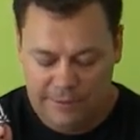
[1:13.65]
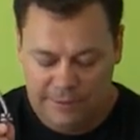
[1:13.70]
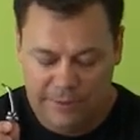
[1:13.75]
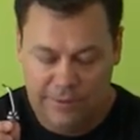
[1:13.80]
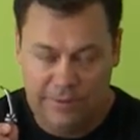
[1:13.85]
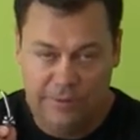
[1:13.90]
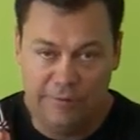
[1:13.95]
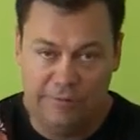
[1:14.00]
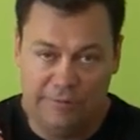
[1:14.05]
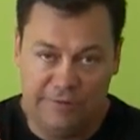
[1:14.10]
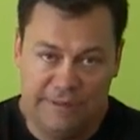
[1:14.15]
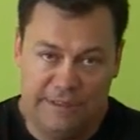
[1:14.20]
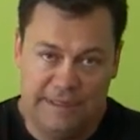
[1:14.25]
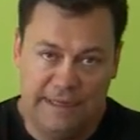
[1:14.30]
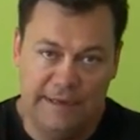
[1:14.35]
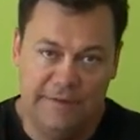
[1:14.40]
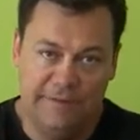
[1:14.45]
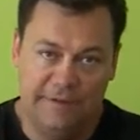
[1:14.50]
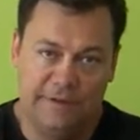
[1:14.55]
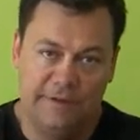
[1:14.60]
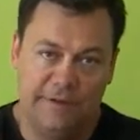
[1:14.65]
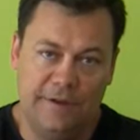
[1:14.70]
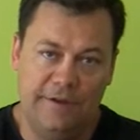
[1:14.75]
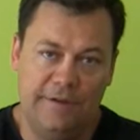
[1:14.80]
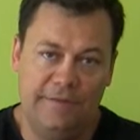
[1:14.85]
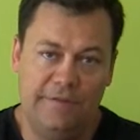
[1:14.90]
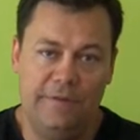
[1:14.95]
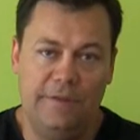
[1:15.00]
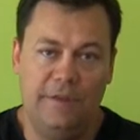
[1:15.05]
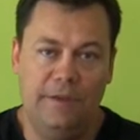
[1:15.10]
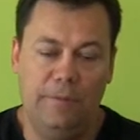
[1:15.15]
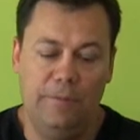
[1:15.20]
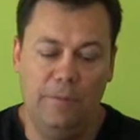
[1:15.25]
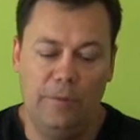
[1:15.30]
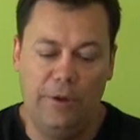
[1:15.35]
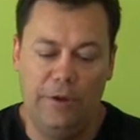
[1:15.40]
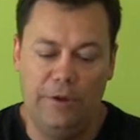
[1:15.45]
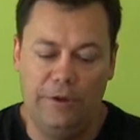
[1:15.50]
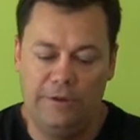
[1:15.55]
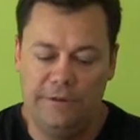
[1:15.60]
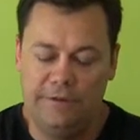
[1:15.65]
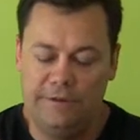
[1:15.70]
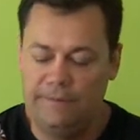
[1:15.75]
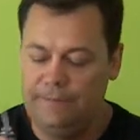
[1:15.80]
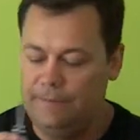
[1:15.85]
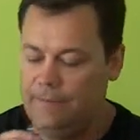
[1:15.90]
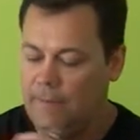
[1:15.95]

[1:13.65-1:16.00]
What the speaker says: to your receiver so everything works.